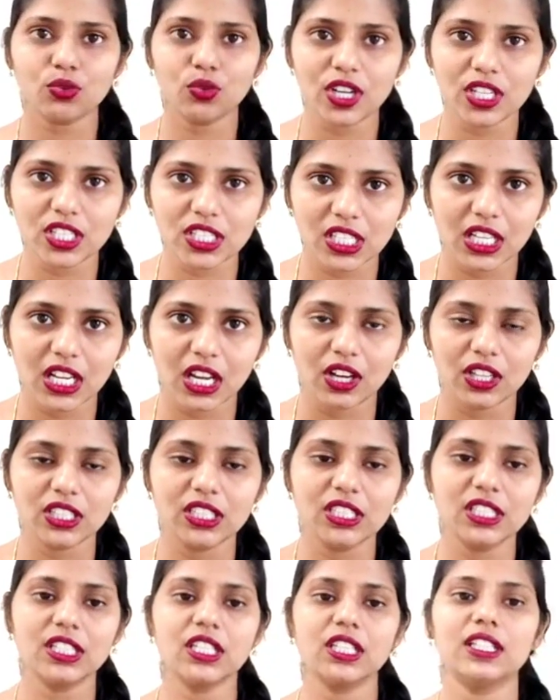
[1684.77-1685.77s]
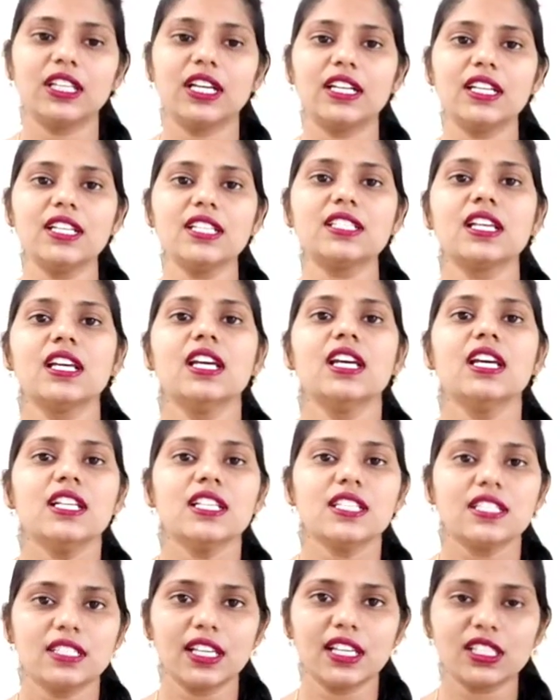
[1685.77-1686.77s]
question in our theory that is
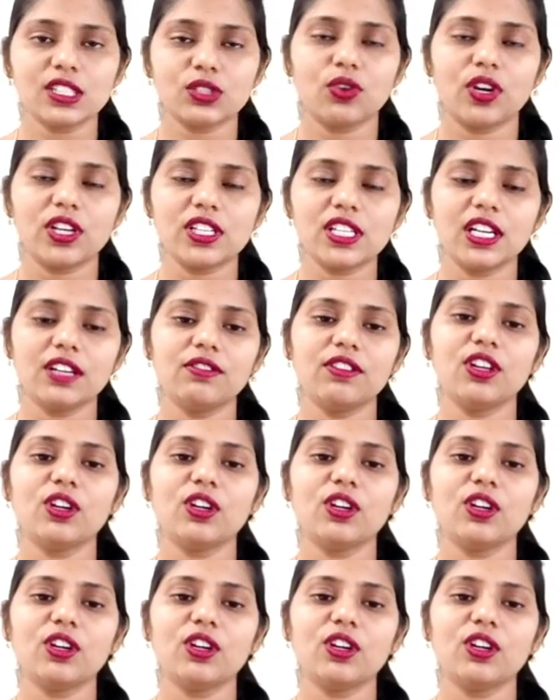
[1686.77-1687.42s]
sixth question.